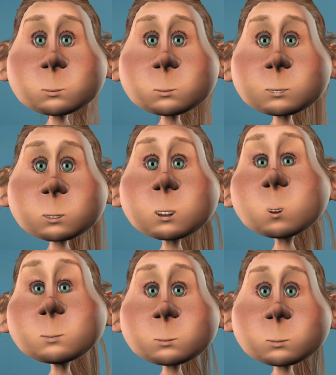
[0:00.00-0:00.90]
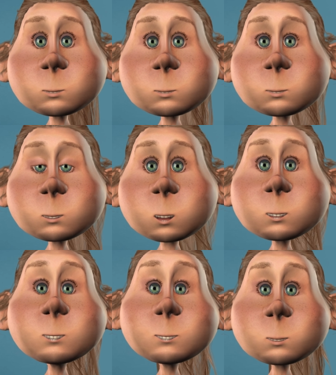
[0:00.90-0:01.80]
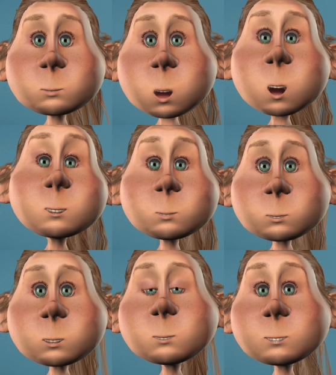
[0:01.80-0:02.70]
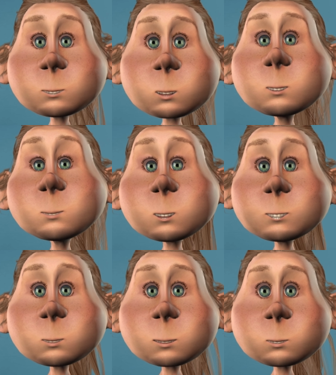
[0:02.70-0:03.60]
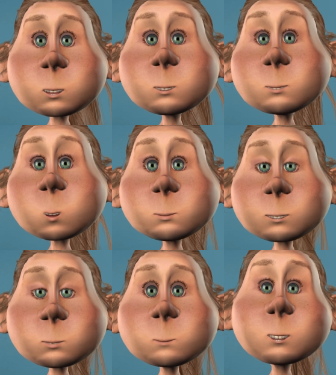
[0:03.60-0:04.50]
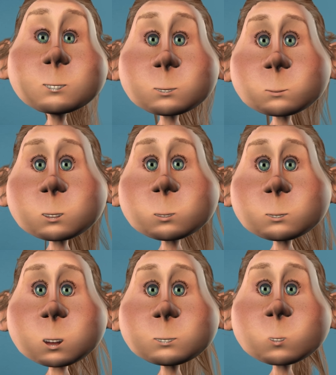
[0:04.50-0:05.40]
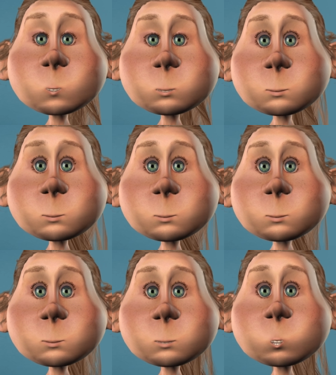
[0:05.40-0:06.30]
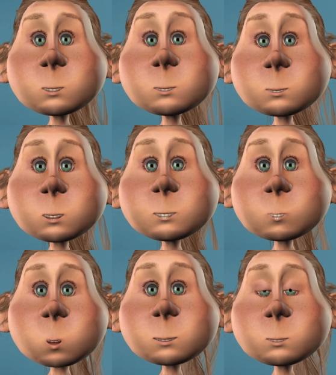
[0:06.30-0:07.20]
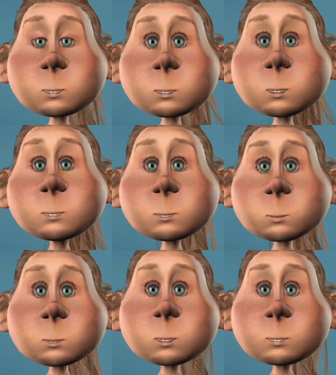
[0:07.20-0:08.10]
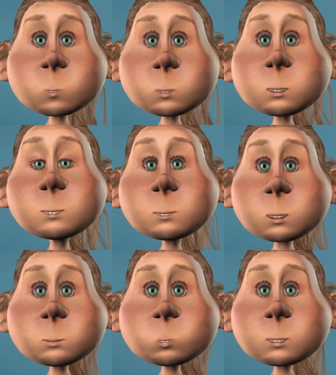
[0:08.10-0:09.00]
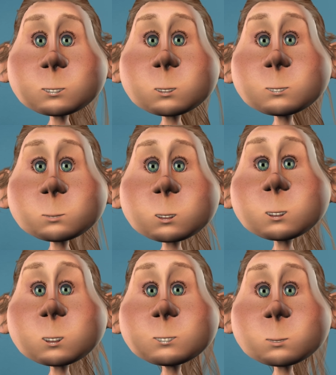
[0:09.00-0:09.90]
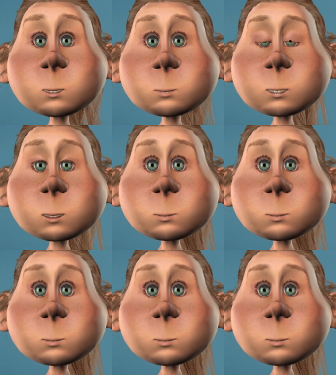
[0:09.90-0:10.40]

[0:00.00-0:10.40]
So, degrees of adjectives help us compare and express intensity, turning our sentences into masterpieces of description.